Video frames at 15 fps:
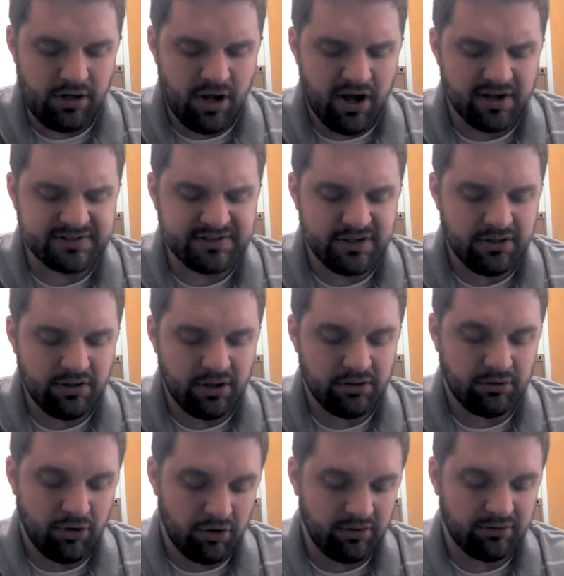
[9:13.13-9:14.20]
Also,
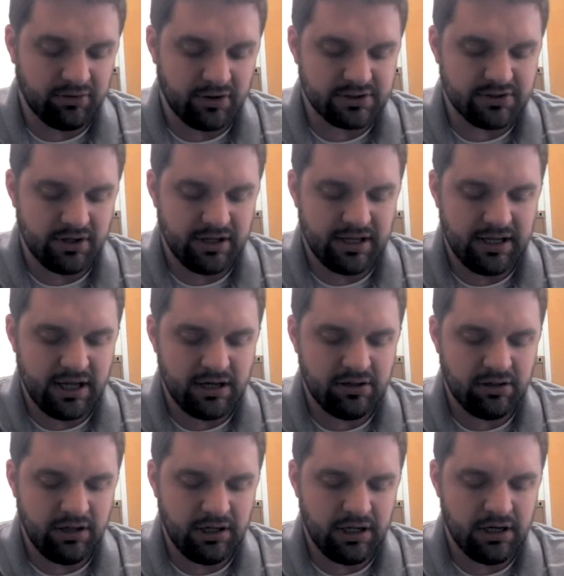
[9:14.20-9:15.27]
in going to Australia
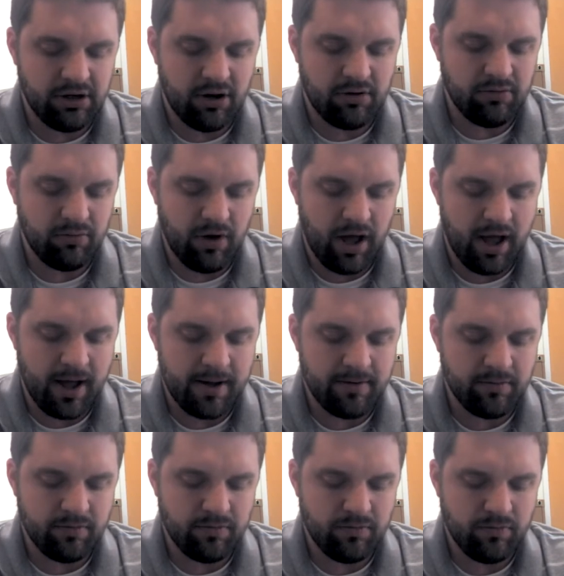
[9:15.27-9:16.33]
again, you need to
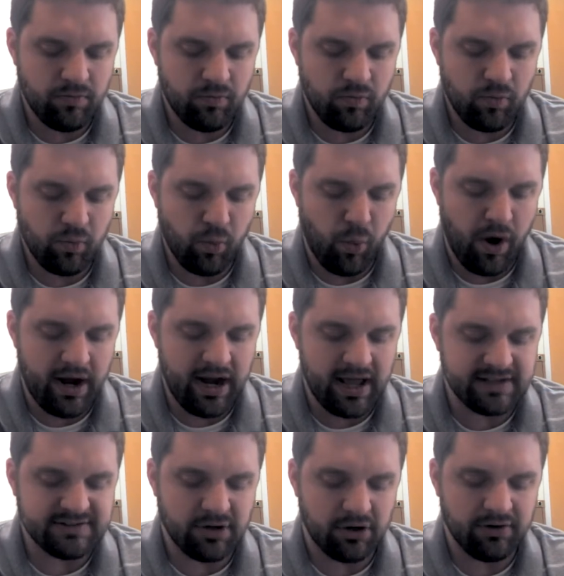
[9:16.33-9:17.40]
know what
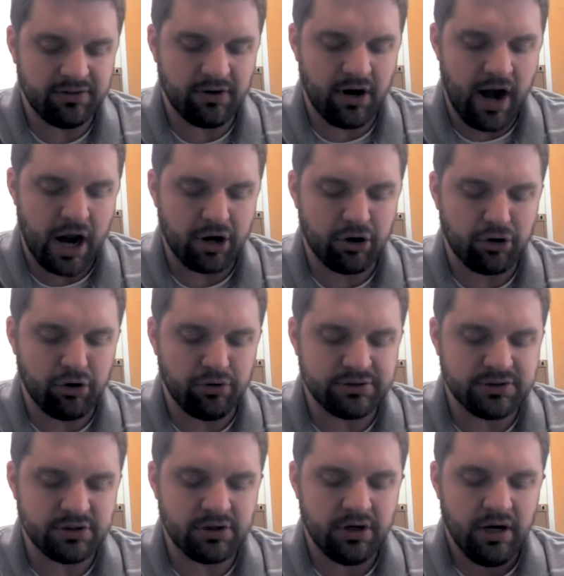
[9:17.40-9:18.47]
has hurt their
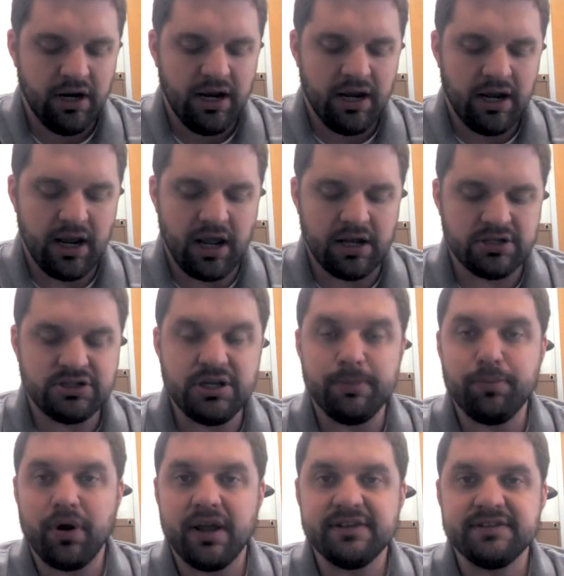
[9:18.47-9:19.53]
agriculture and
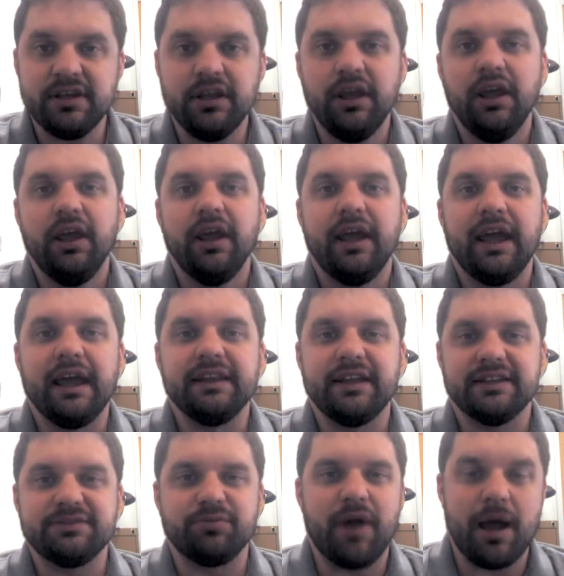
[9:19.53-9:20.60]
sheep raising, and
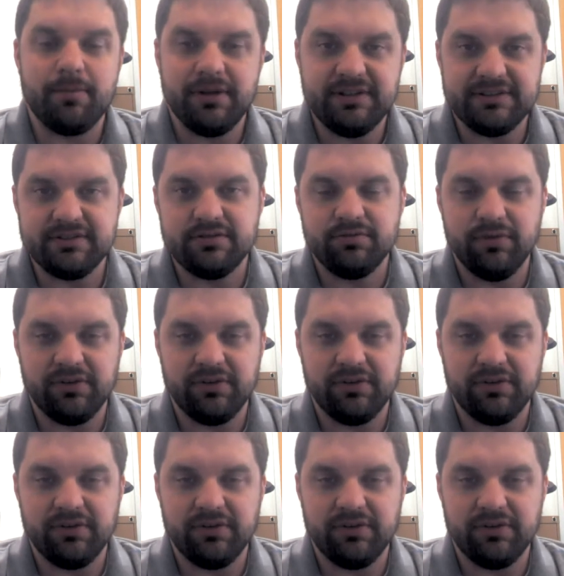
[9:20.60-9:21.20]
that's rabbits.